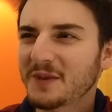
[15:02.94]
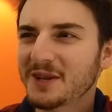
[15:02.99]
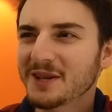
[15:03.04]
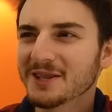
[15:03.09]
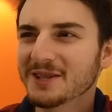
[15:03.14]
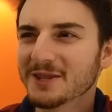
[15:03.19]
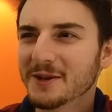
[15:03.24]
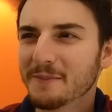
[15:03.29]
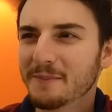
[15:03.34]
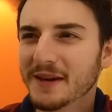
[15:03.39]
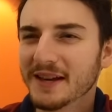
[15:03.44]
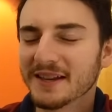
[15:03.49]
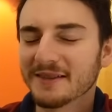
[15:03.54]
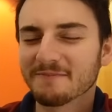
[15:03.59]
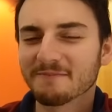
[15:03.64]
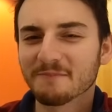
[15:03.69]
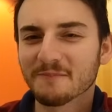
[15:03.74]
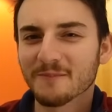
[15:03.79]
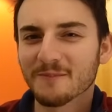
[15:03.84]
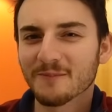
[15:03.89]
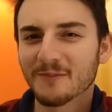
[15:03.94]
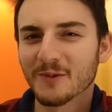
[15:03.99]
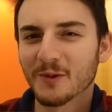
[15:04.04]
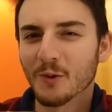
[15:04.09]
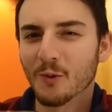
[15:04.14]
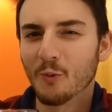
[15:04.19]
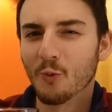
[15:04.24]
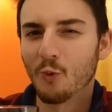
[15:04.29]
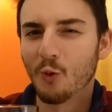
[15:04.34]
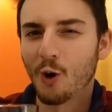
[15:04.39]
It's a bit
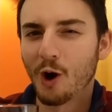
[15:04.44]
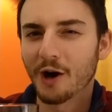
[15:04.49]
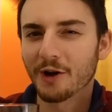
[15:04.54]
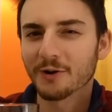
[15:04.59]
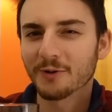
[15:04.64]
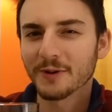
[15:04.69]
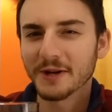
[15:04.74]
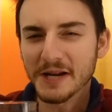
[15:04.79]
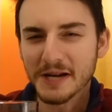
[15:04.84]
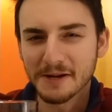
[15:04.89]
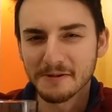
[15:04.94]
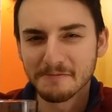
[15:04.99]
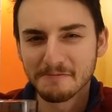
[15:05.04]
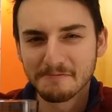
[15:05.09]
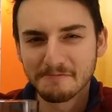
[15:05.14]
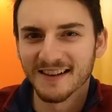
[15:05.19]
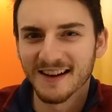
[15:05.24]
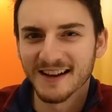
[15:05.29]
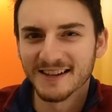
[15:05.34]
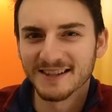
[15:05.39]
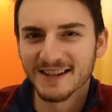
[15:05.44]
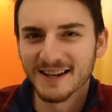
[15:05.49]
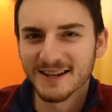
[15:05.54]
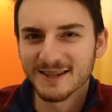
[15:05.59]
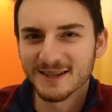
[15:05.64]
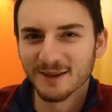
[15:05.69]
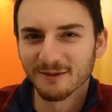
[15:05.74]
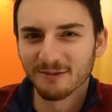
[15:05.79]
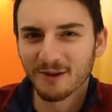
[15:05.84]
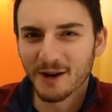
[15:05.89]
watery. I
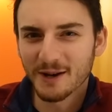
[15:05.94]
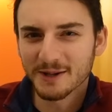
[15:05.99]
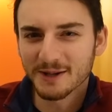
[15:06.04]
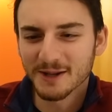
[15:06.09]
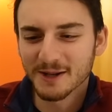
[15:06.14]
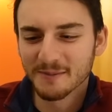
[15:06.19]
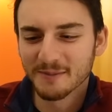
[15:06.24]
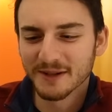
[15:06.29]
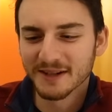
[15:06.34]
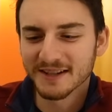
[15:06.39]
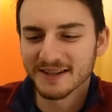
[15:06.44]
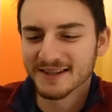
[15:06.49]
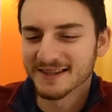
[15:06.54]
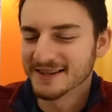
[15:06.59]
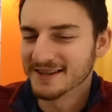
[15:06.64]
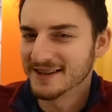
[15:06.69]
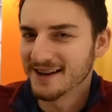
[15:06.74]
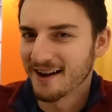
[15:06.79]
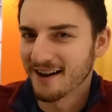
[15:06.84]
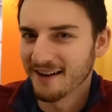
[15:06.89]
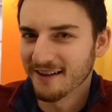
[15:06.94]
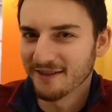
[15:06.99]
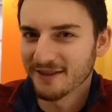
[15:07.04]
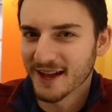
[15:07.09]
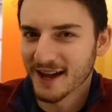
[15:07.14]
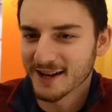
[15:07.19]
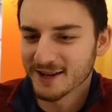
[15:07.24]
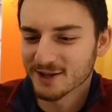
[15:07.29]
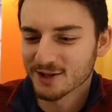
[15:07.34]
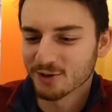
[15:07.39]
taste the vodka, but it's not
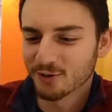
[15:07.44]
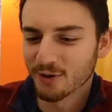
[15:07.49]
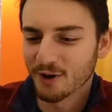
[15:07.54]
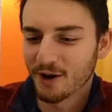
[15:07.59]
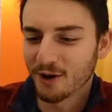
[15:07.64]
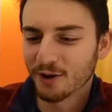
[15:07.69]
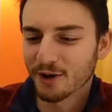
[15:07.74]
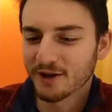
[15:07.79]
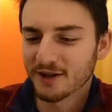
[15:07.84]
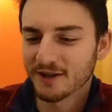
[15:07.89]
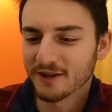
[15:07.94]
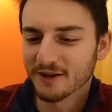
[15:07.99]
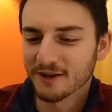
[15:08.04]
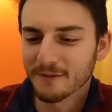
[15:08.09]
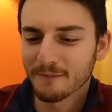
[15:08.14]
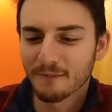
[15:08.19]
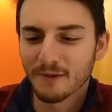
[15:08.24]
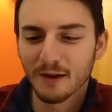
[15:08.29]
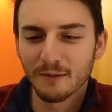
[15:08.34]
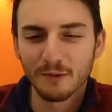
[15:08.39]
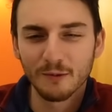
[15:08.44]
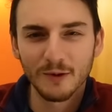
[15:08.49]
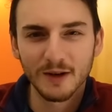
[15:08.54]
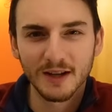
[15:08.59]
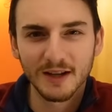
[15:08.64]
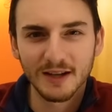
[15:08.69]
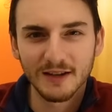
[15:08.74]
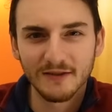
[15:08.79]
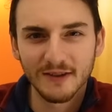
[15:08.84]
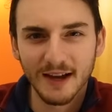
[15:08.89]
that strong in here. Maybe we
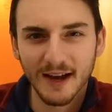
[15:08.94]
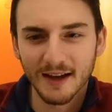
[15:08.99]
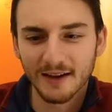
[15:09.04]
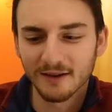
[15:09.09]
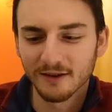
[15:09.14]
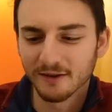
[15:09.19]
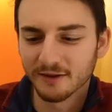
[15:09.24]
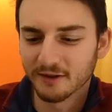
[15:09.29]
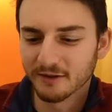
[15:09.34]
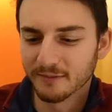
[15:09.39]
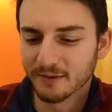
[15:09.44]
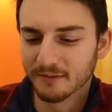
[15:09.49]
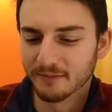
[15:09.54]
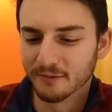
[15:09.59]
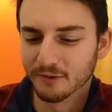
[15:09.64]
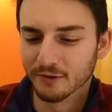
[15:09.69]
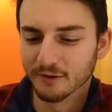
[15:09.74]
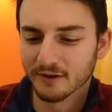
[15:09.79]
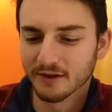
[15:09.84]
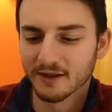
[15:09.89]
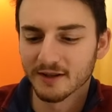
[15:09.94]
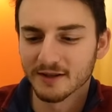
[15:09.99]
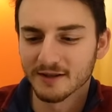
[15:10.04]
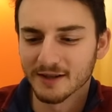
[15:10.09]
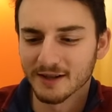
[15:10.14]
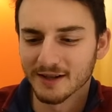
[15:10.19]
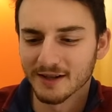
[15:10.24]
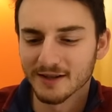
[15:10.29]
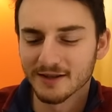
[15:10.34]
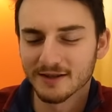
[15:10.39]
could even add a little bit more because
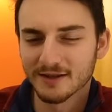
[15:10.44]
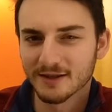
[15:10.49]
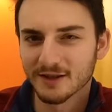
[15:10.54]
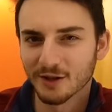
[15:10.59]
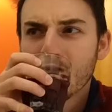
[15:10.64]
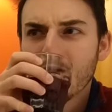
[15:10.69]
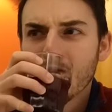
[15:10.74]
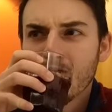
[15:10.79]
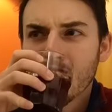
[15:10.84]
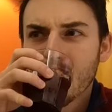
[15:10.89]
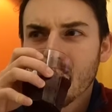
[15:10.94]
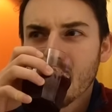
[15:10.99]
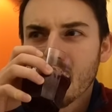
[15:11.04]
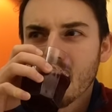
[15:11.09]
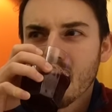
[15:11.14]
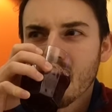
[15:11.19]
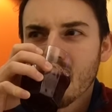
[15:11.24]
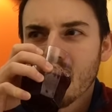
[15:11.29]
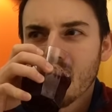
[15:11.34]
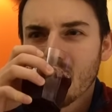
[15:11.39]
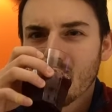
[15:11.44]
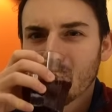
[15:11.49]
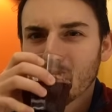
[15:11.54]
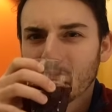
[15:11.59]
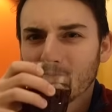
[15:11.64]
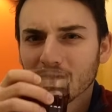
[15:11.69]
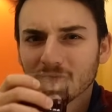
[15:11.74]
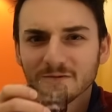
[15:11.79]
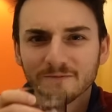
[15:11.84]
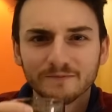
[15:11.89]
it is still pretty
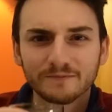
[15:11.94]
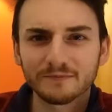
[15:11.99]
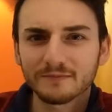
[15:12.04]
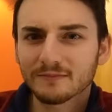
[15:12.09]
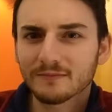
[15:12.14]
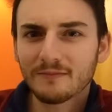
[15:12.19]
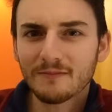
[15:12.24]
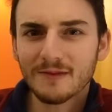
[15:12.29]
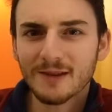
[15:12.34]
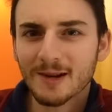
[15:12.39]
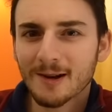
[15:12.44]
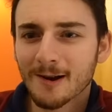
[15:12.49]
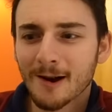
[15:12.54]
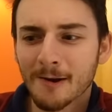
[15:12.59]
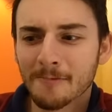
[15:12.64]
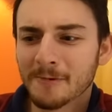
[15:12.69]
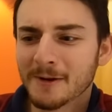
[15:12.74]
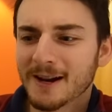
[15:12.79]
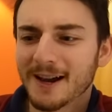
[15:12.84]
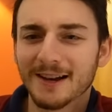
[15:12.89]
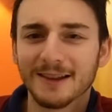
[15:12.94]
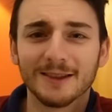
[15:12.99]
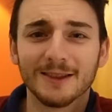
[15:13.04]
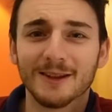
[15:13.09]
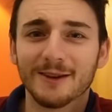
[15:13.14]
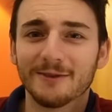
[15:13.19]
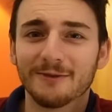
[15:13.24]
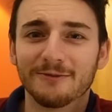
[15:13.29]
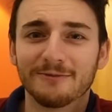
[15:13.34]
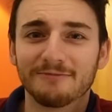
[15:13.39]
thick. But I mean, I
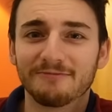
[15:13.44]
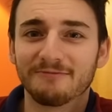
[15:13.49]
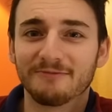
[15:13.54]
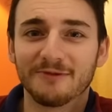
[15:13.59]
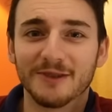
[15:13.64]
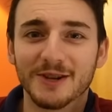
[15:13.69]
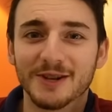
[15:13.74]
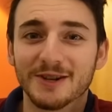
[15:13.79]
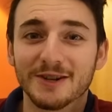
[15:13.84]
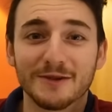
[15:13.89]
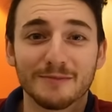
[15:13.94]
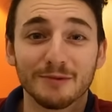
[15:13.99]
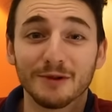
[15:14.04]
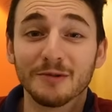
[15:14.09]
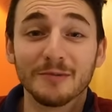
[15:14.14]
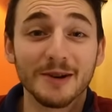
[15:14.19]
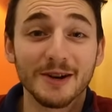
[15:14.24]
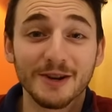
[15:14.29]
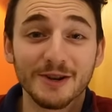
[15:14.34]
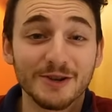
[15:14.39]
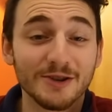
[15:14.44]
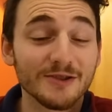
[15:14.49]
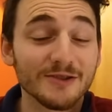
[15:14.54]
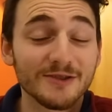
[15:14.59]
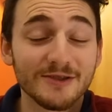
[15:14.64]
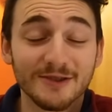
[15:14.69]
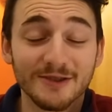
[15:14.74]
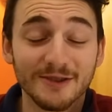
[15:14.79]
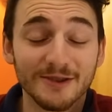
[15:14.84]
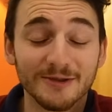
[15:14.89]
love Finnish blueberry juice,
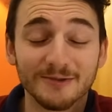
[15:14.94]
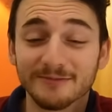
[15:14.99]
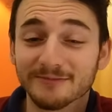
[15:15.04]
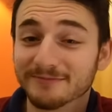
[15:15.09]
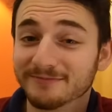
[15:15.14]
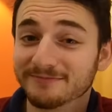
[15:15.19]
so